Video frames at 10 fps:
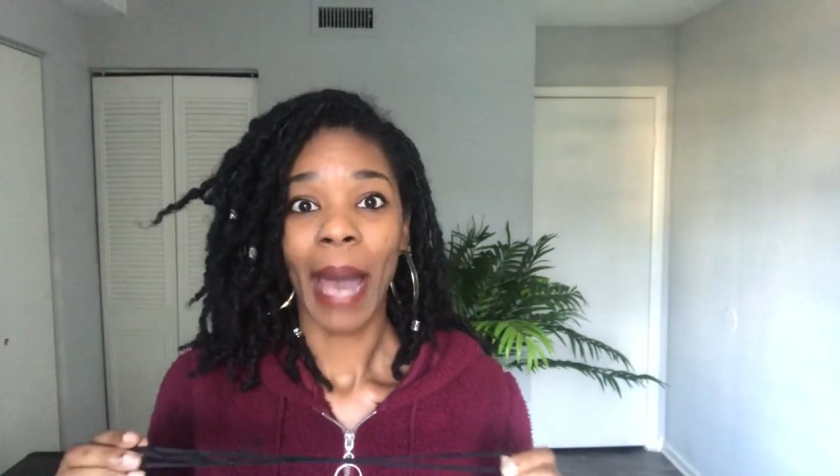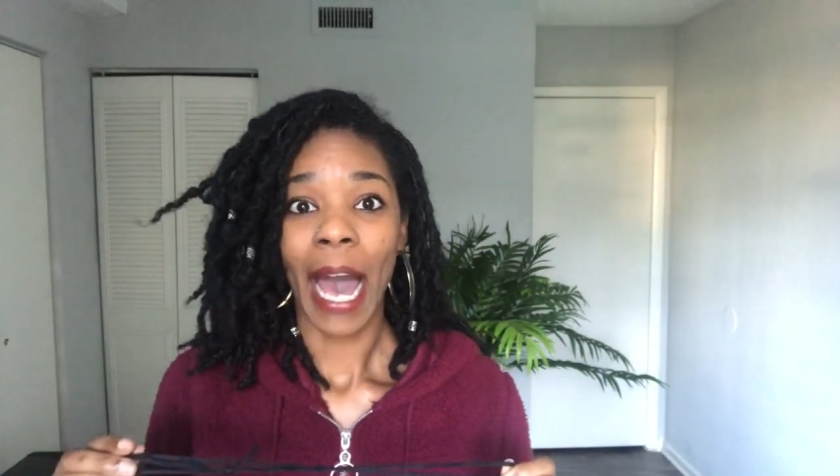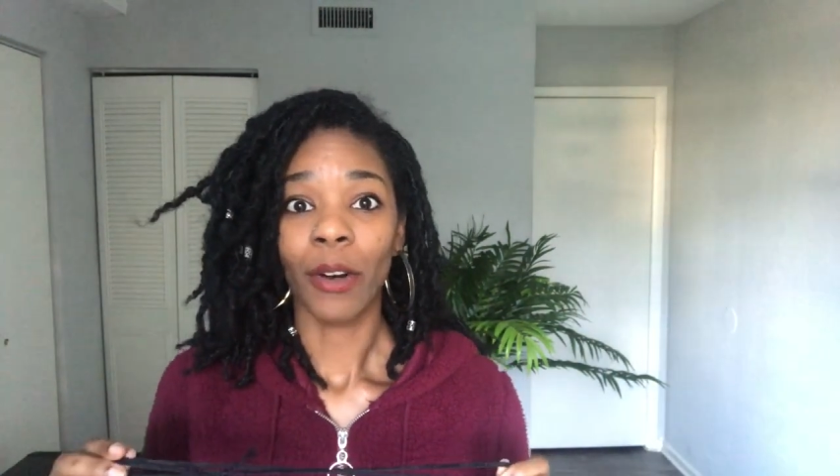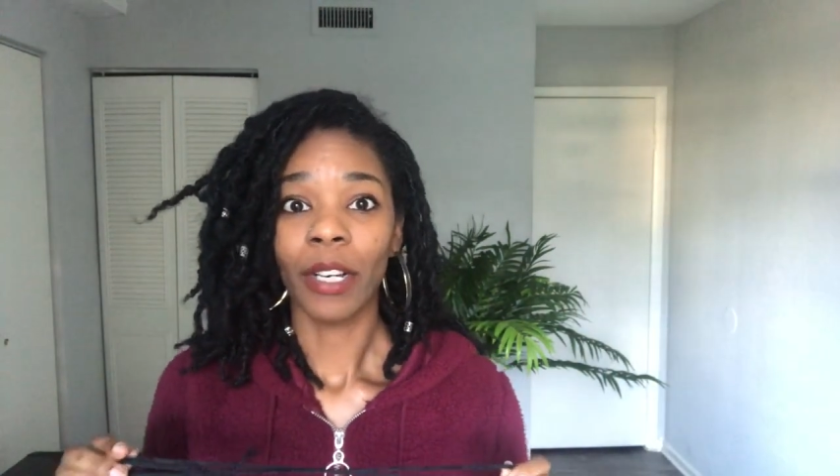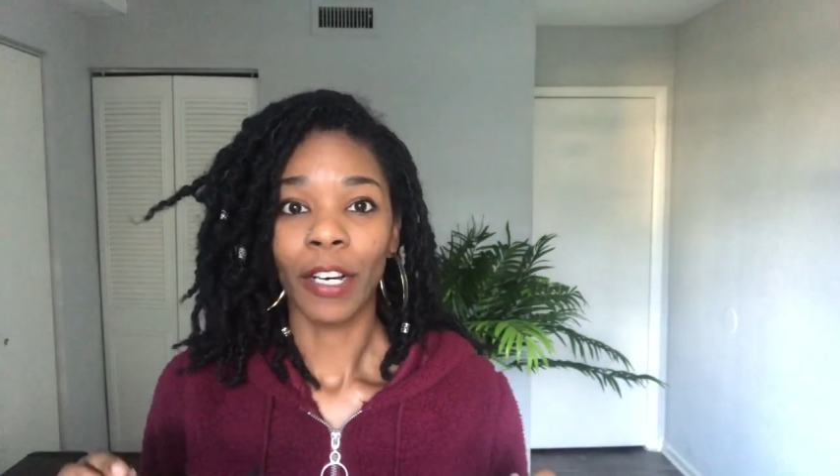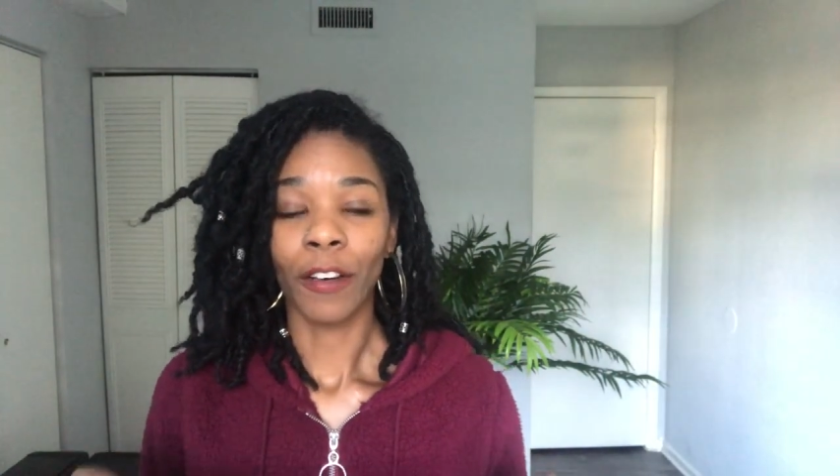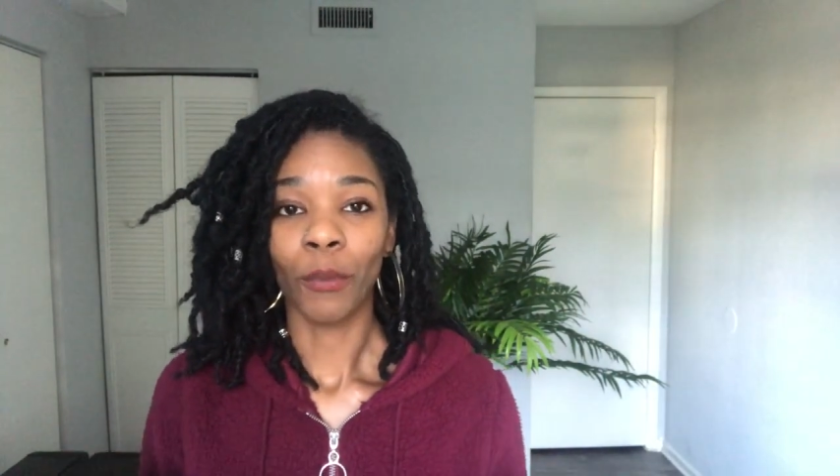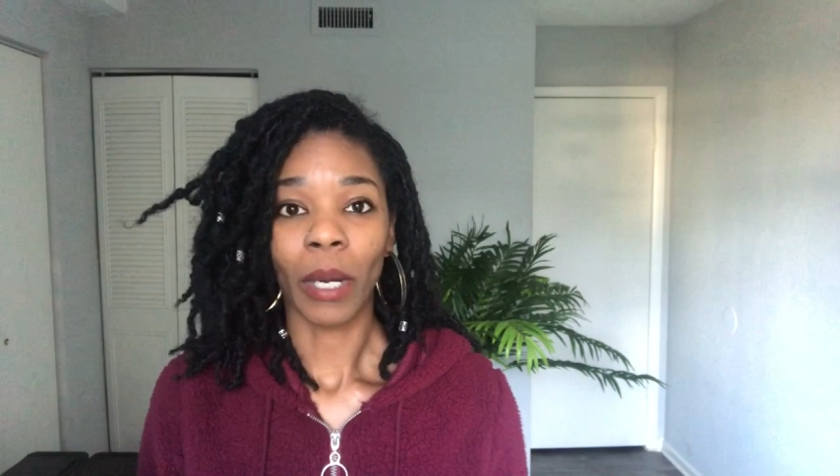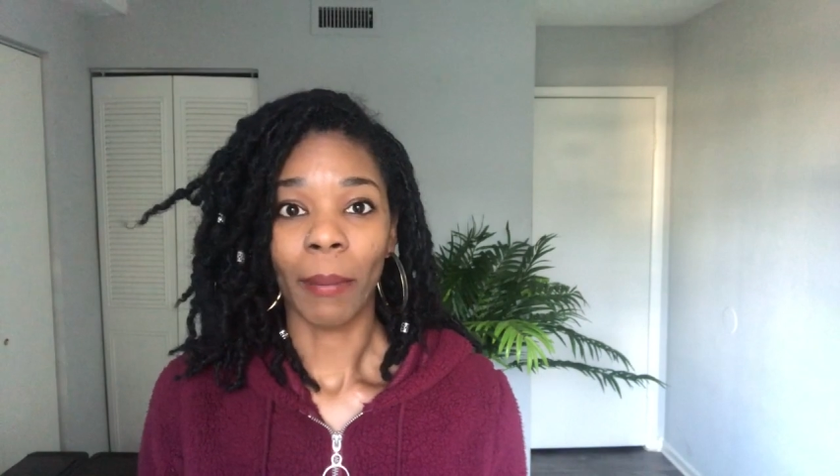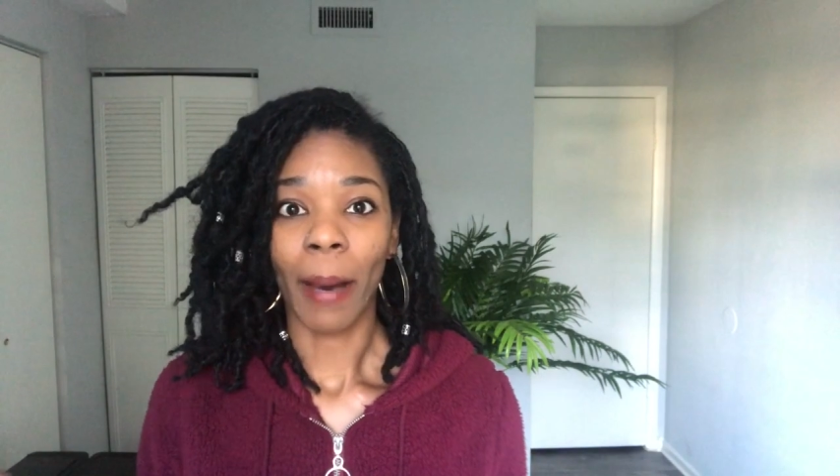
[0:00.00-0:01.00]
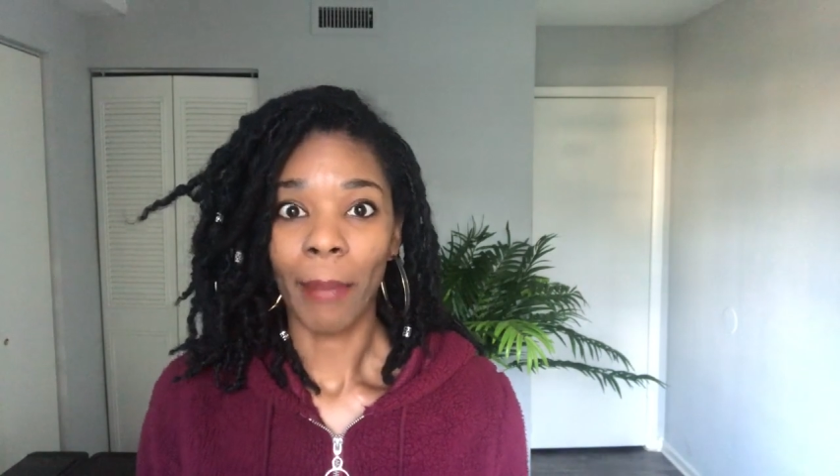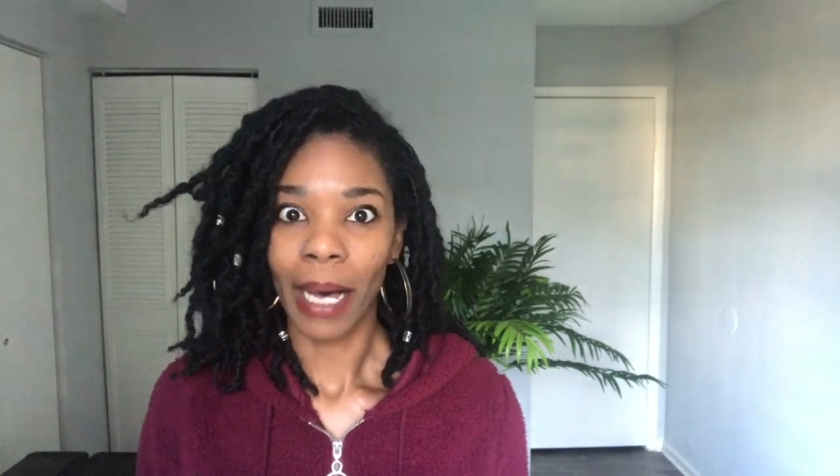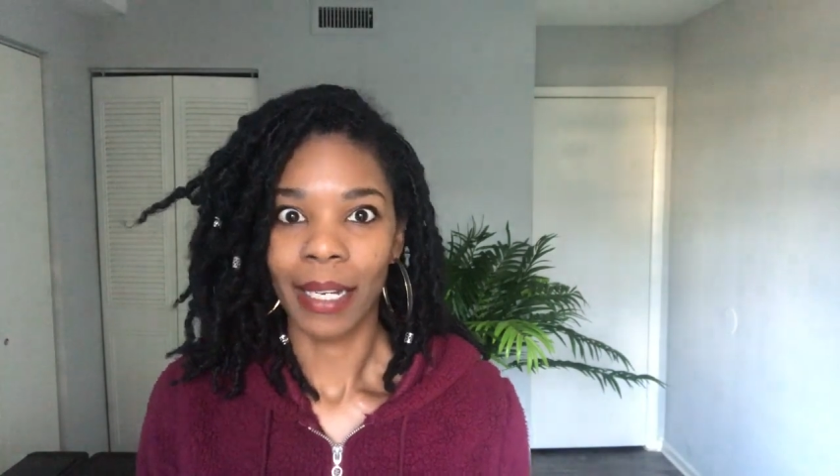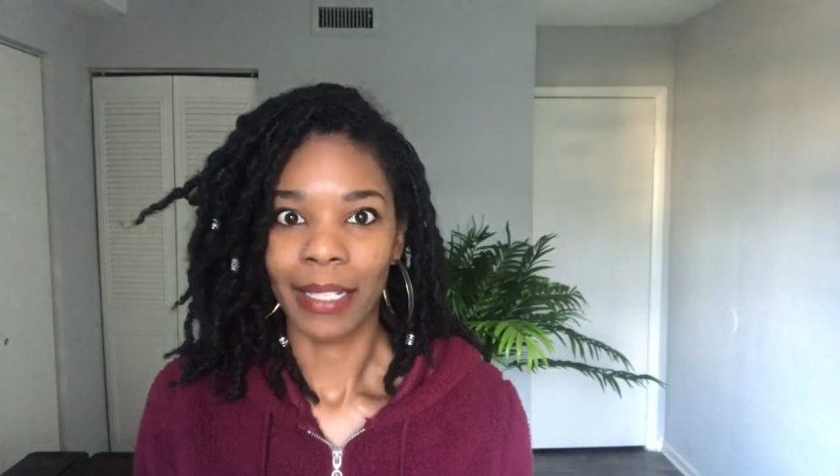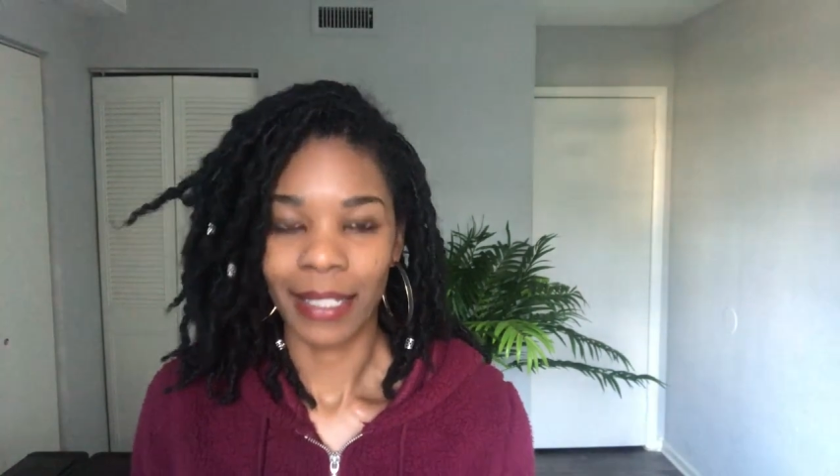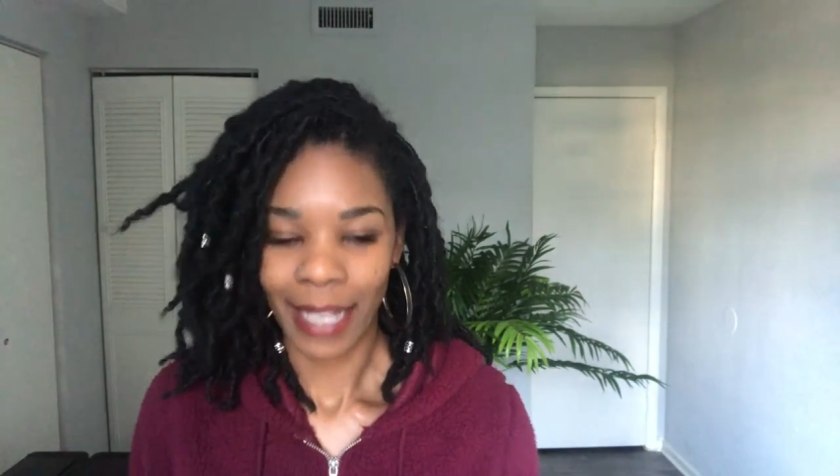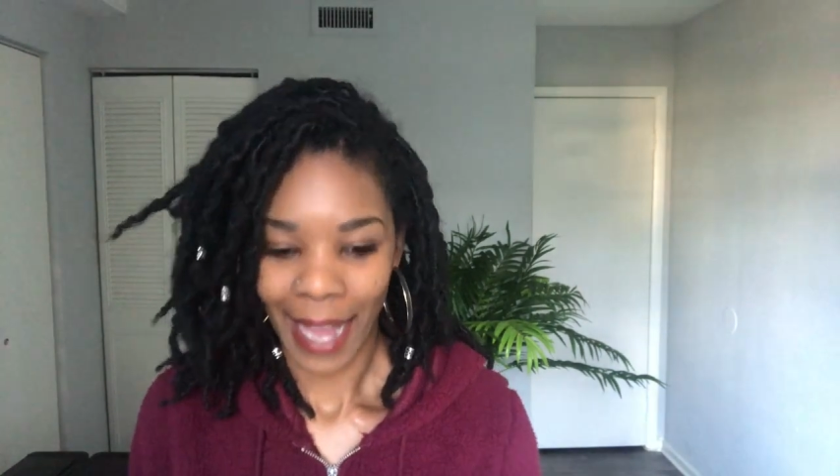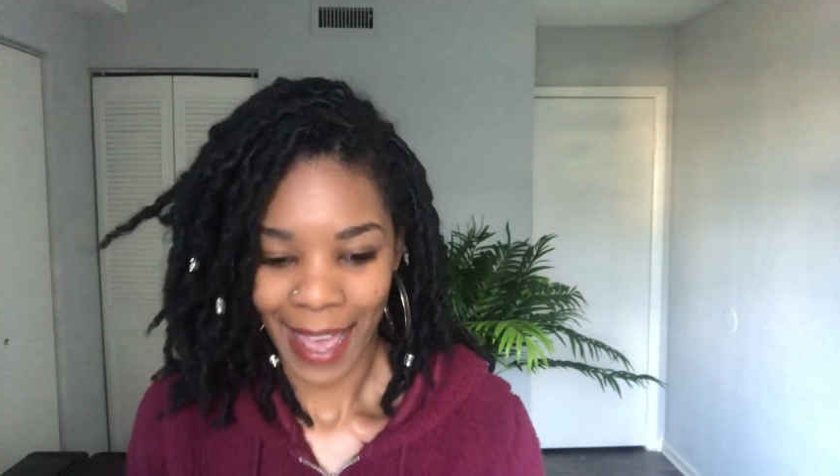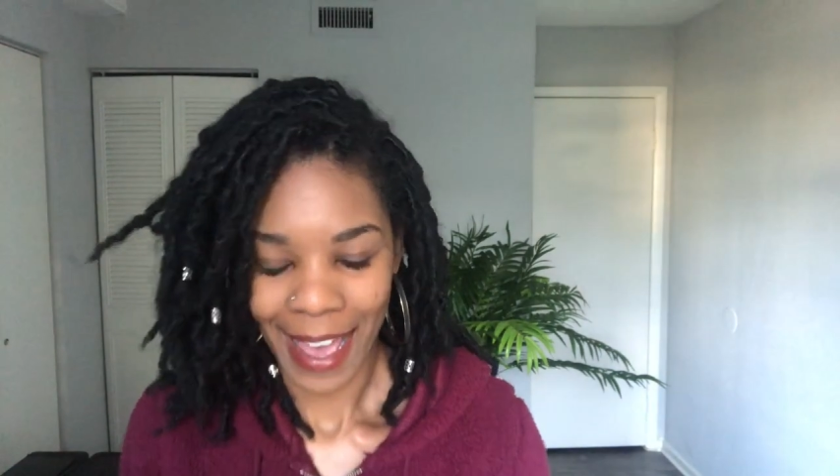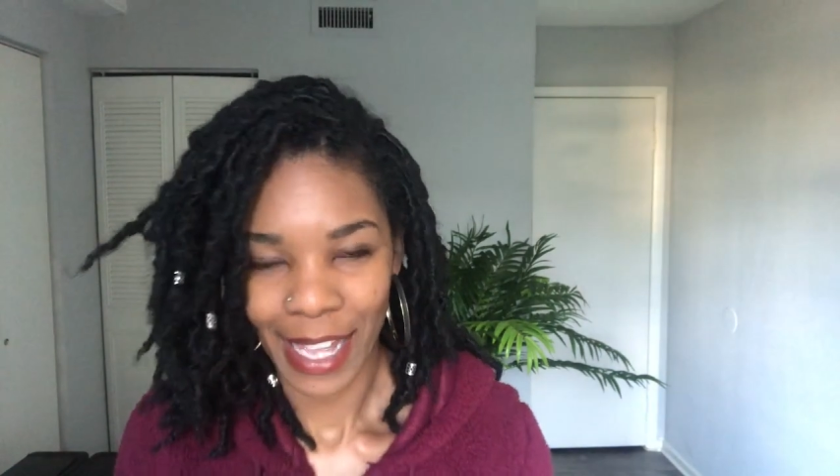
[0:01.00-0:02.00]
out of one of my bonnets that
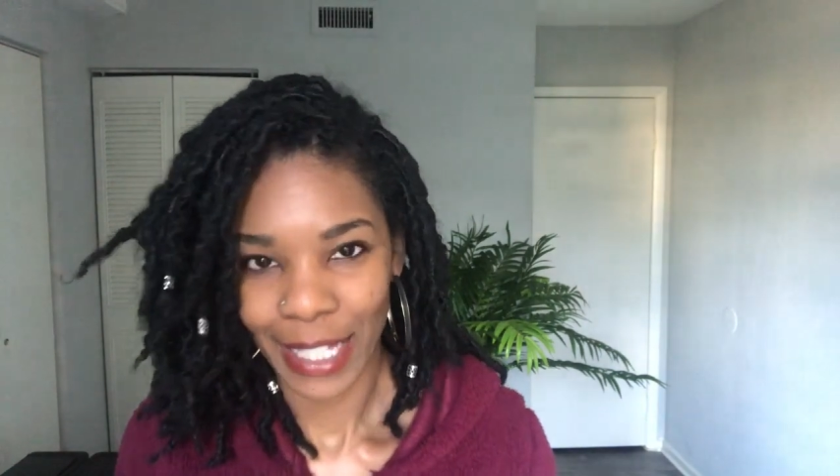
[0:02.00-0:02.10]
I had.